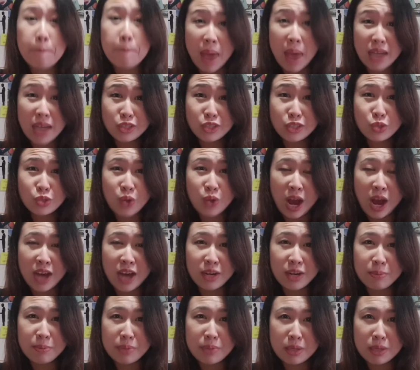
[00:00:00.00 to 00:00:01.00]
back to
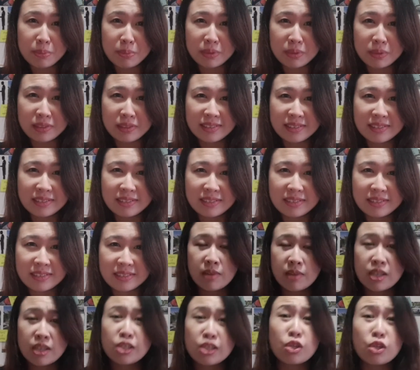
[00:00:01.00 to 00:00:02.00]
other people.
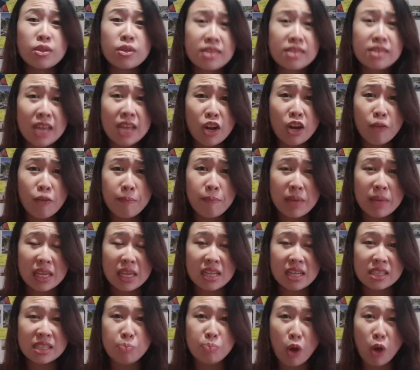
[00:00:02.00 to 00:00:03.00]
So instead of being in
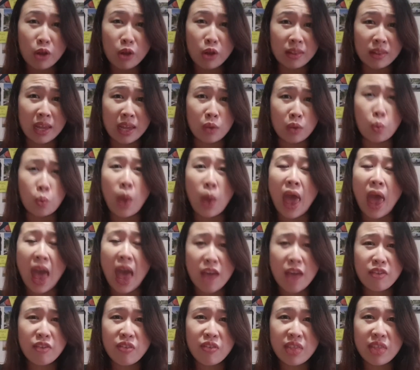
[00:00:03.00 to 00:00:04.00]
the spotlight where
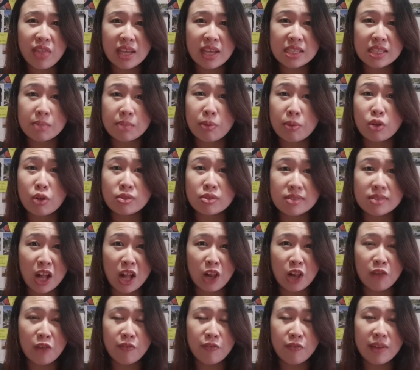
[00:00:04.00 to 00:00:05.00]
everything is about
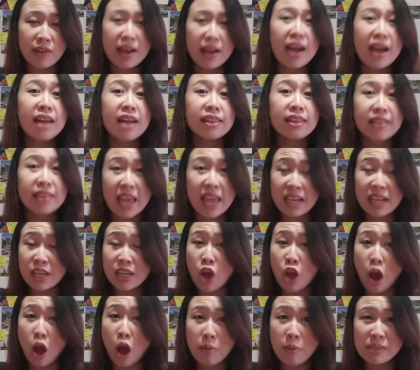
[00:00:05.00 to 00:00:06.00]
yourself, take the
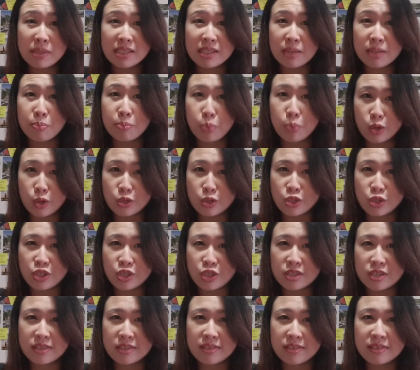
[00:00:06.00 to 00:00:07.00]
opposite
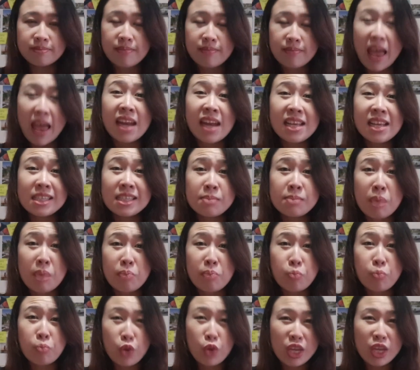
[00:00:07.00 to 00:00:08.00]
approach, and it's by
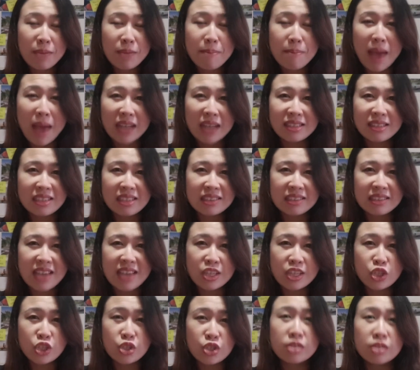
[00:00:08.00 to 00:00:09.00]
bringing back the
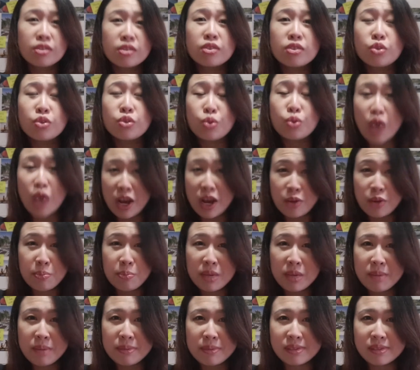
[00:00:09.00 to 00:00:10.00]
attentions to other
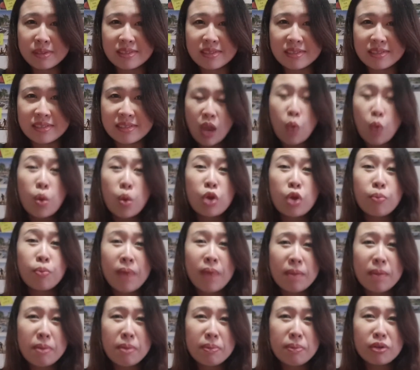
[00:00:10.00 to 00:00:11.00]
people. When you
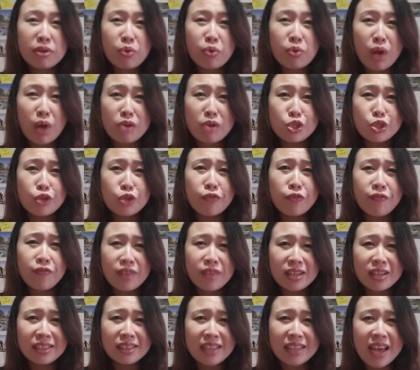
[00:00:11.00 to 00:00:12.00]
make people around you
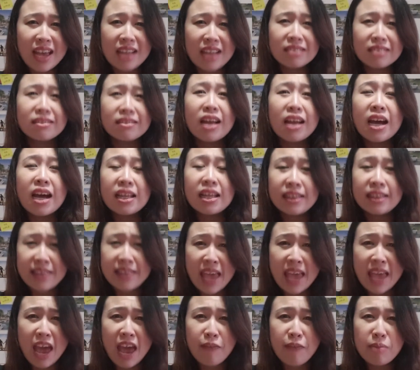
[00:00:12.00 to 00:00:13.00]
feel that
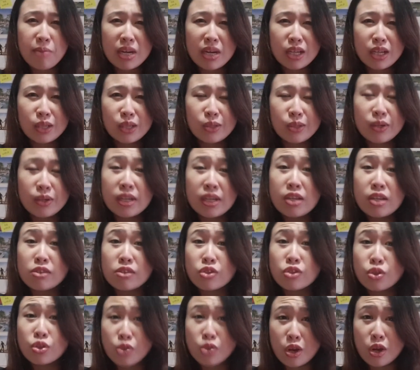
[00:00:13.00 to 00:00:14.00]
they have been included in your
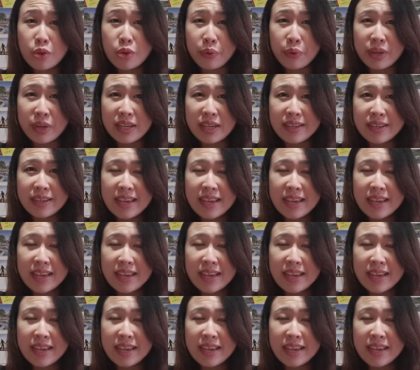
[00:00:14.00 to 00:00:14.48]
story,